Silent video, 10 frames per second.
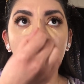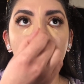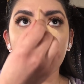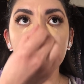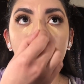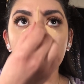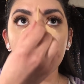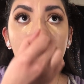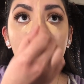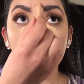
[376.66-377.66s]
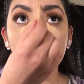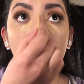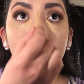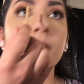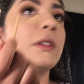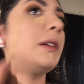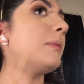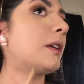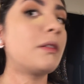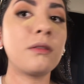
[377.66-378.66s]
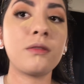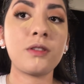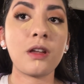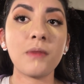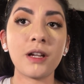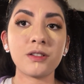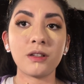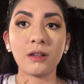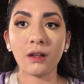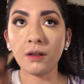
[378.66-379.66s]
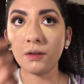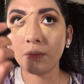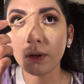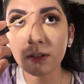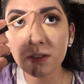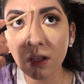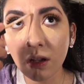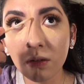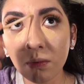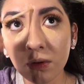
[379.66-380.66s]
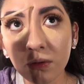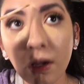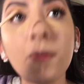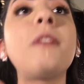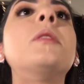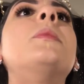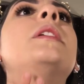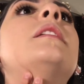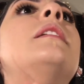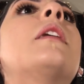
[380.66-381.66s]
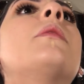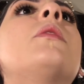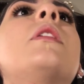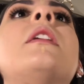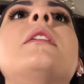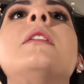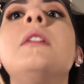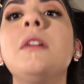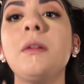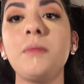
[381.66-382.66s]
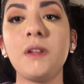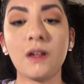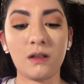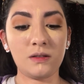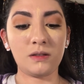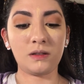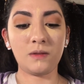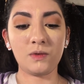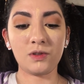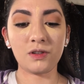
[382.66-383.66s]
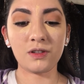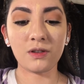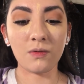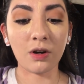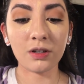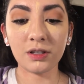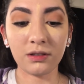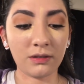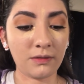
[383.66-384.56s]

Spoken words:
Yeah, this foundation is definitely better shade match than that other one, because that other one I would have to blend it down a lot because it was just so dark.